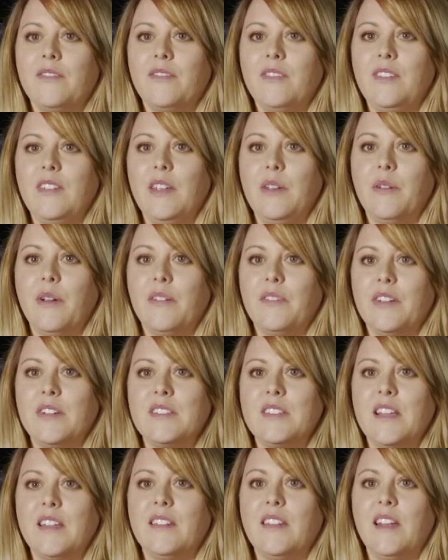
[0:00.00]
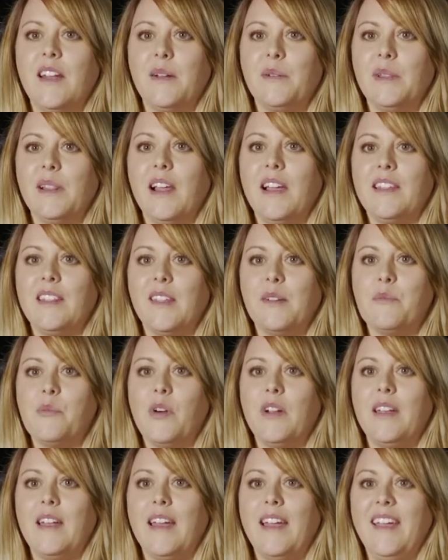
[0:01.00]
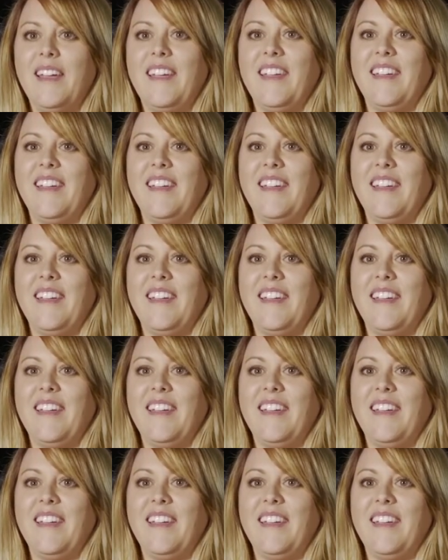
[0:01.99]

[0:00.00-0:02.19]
you ever said that I would like them one day.